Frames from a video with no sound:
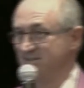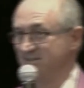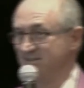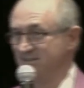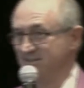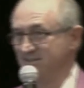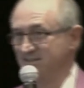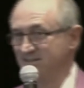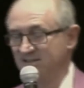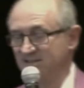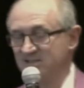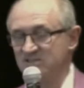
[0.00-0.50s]

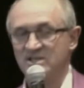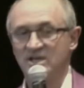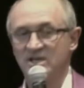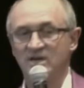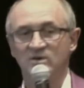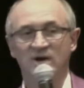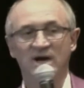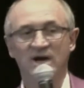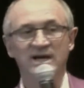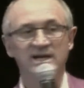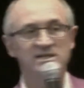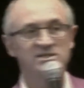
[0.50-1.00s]
So
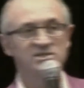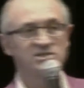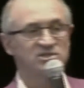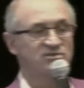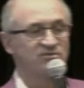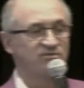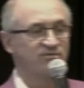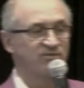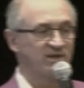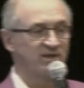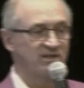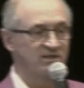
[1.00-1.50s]
I had just
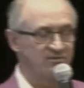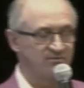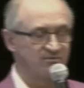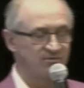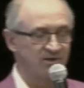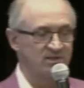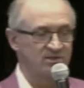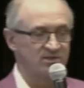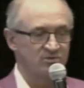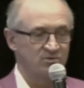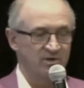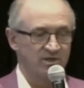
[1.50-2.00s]

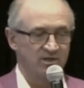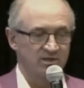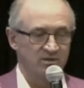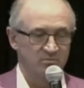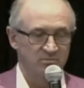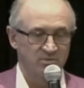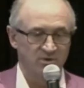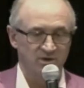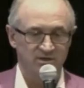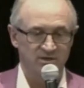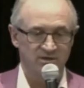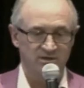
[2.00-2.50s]
finished reading a
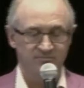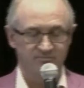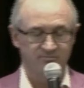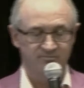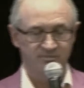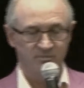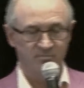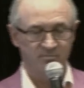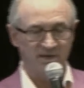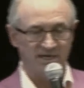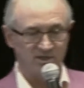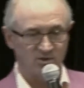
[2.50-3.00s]
book
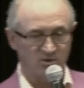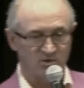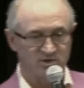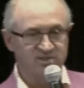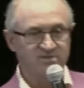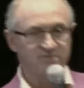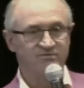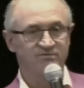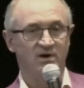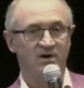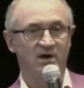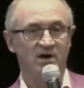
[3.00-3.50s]
by Chris
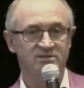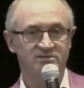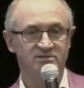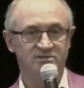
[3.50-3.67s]
Voss.